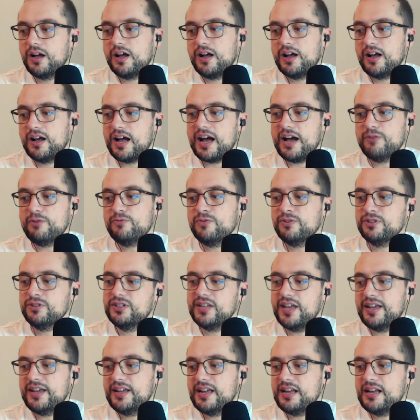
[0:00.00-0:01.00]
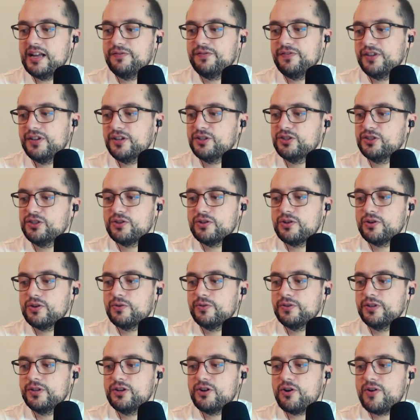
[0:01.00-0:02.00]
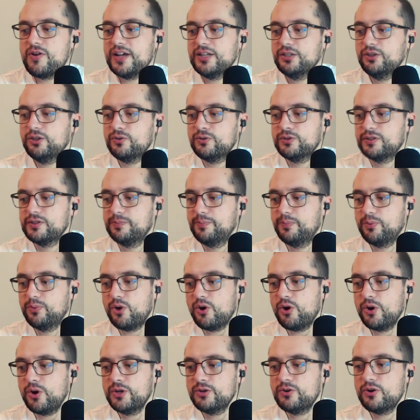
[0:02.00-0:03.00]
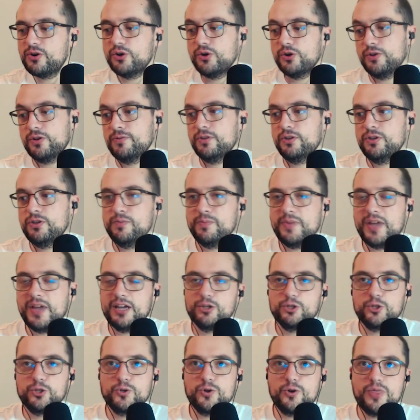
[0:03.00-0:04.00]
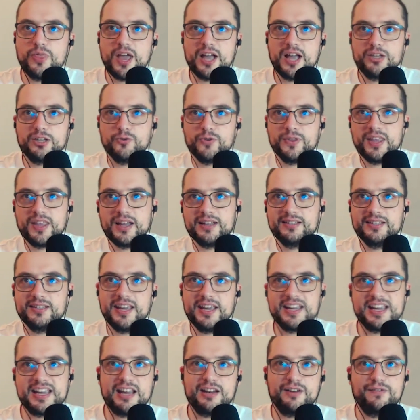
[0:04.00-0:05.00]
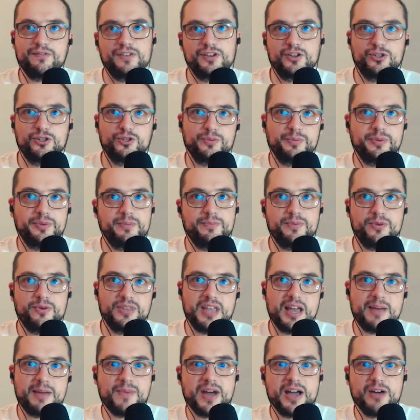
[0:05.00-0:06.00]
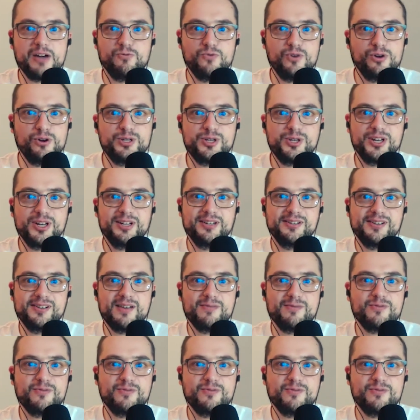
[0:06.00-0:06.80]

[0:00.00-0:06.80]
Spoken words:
I won't say anything so, you know, I don't spoil. You make sure that you're not saying anything to people that might watch it.